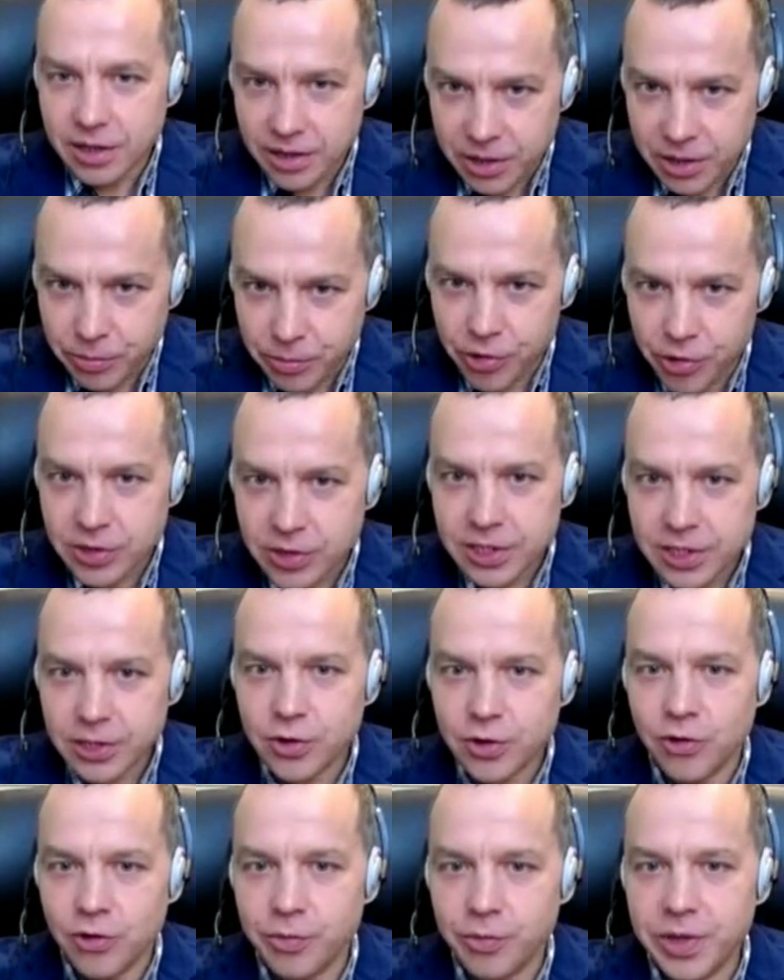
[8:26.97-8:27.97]
the
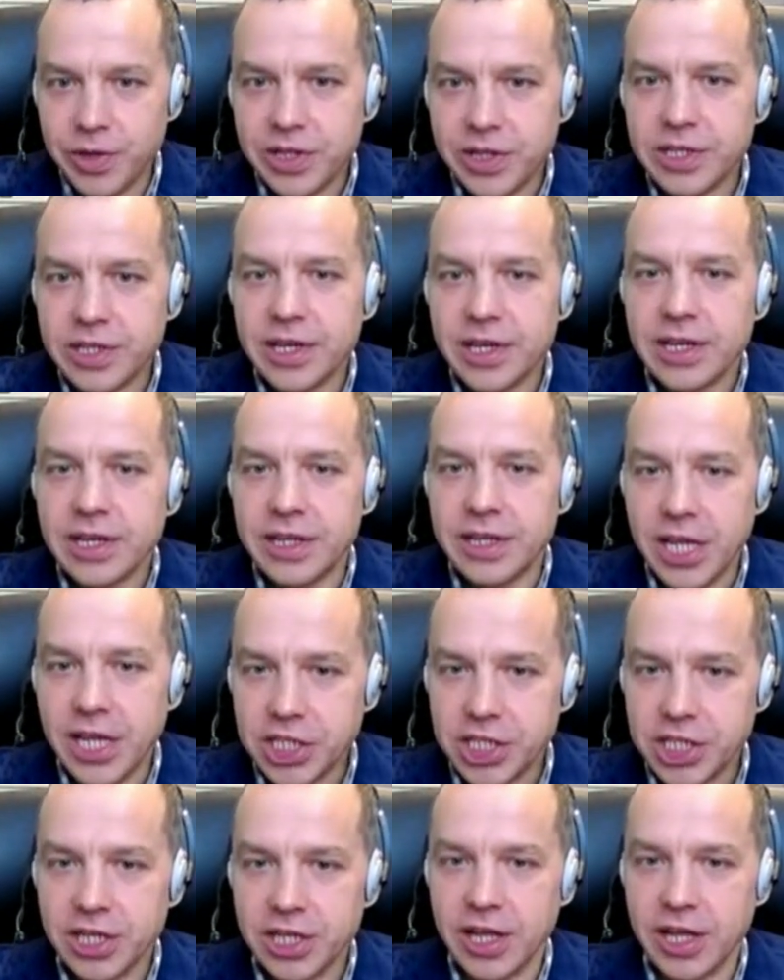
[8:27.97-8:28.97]
process of building
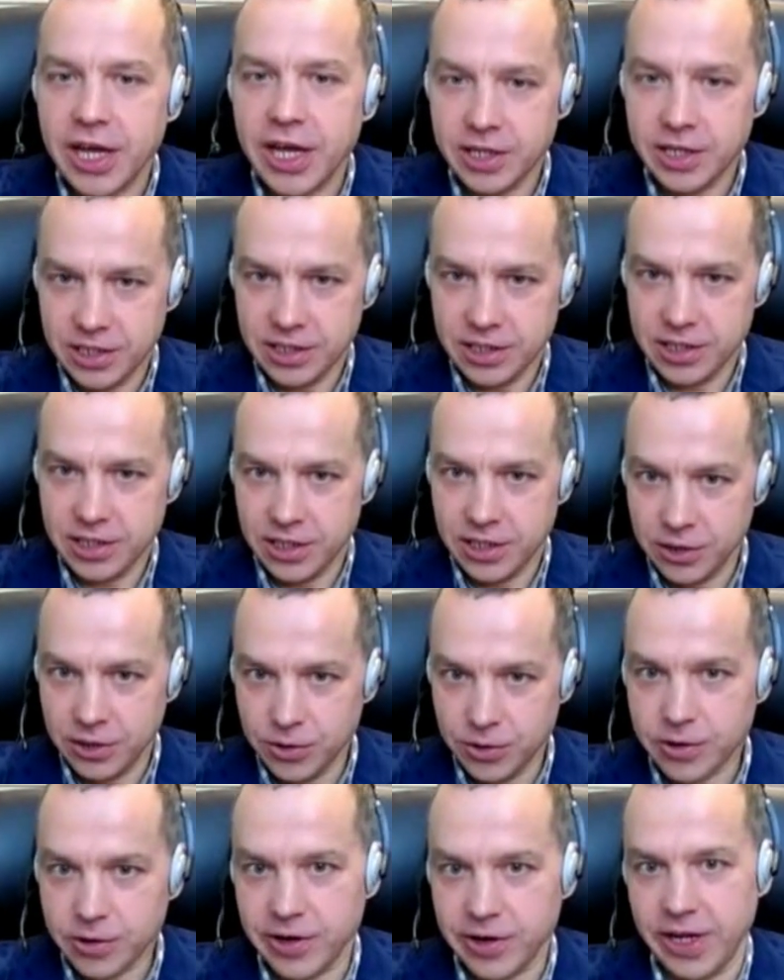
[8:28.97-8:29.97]
national identity in
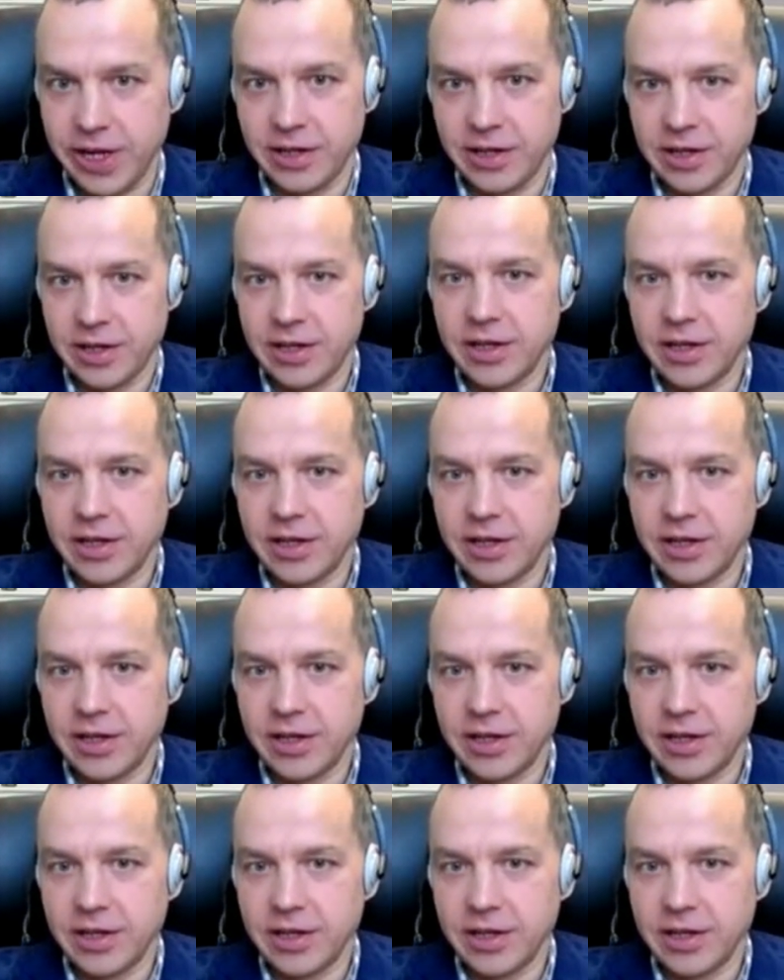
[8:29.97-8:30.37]
Ukraine.